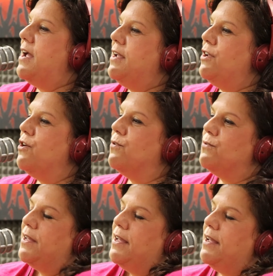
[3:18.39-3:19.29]
you
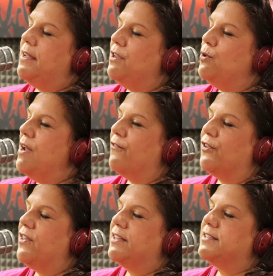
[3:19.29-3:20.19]
know, you never
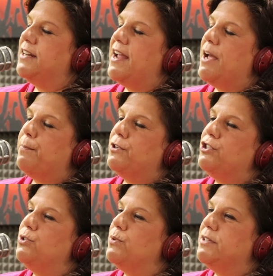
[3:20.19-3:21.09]
think it's going to happen
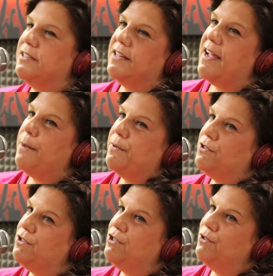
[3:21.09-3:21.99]
to you until it
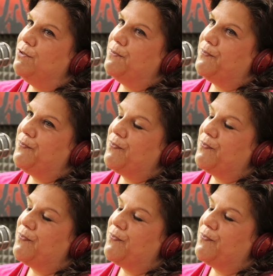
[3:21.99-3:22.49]
happens to you. Right.